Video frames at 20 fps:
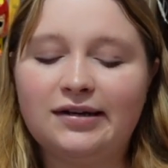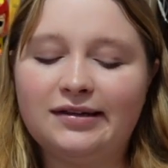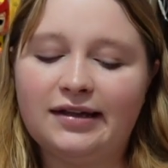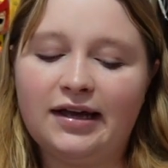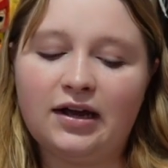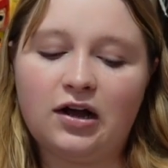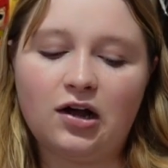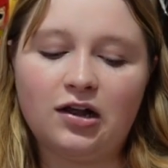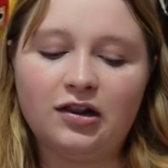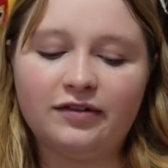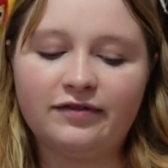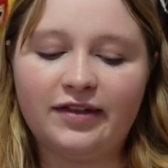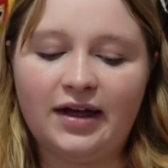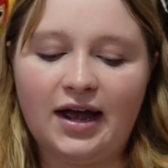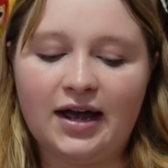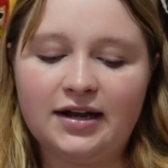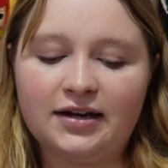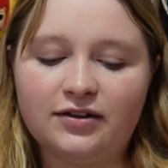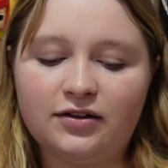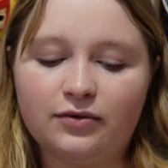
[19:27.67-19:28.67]
And like all of
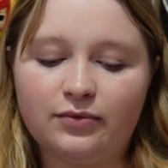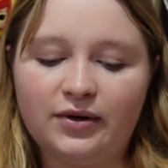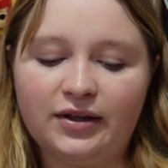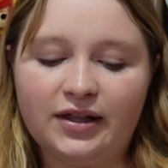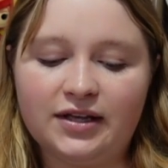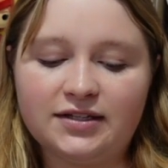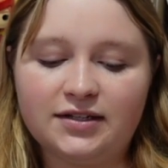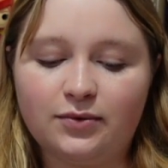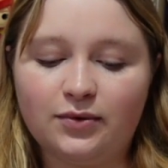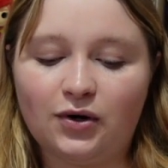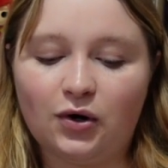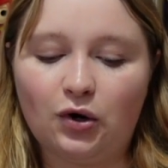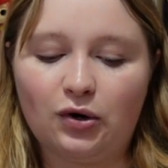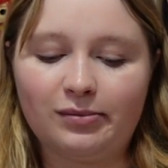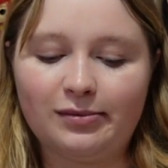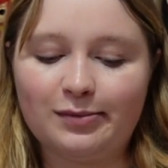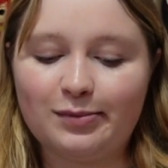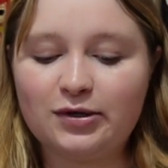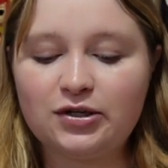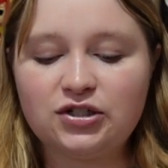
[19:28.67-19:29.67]
that. And they're realizing what a
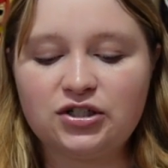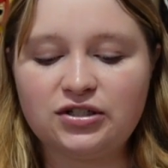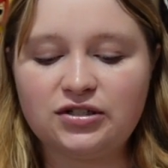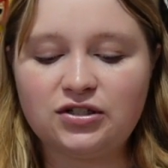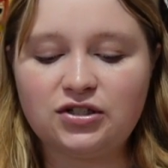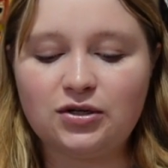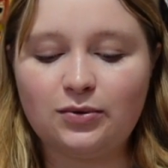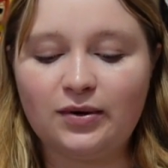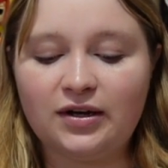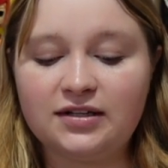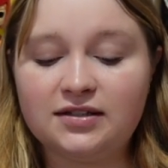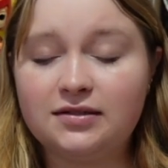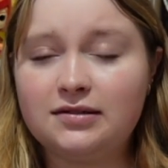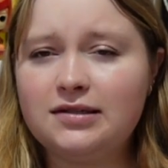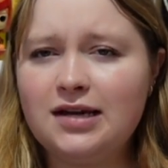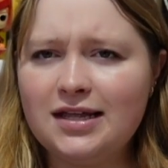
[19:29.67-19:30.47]
horrible person she was.